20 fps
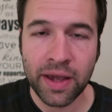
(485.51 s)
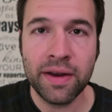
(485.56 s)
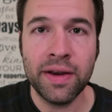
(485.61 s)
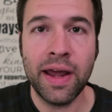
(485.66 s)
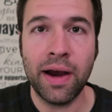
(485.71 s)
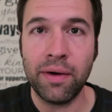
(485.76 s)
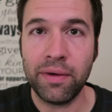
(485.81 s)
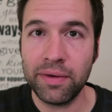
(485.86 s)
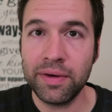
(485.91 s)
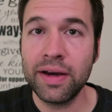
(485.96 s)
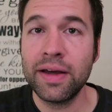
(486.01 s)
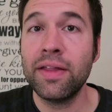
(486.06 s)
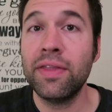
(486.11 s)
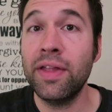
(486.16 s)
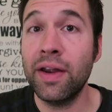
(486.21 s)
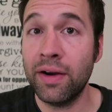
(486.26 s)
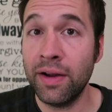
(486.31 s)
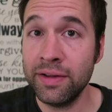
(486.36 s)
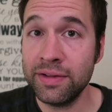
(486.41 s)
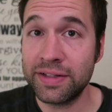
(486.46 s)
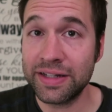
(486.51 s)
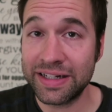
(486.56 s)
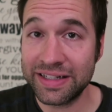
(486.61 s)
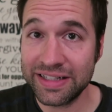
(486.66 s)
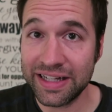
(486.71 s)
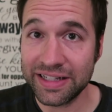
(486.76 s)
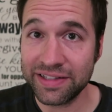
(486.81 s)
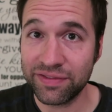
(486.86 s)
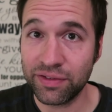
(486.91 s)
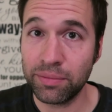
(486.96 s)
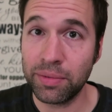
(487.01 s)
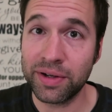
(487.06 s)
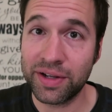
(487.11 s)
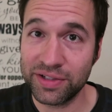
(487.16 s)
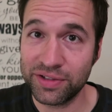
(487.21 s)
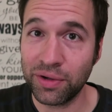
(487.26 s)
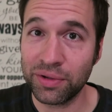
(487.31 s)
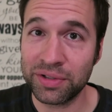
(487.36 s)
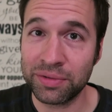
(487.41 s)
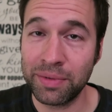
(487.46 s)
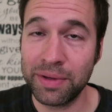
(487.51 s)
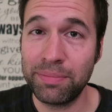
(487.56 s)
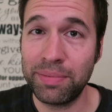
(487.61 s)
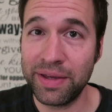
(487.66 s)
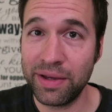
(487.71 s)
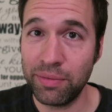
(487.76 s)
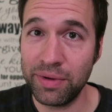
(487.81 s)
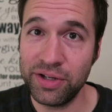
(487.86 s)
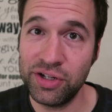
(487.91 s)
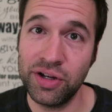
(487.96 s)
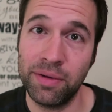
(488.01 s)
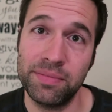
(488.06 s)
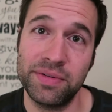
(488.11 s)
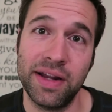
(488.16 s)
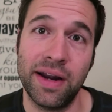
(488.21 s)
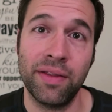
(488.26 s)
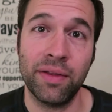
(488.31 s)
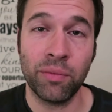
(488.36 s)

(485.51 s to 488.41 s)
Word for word: Now, they're unsuccessful because ultimately Pee Wee jumps out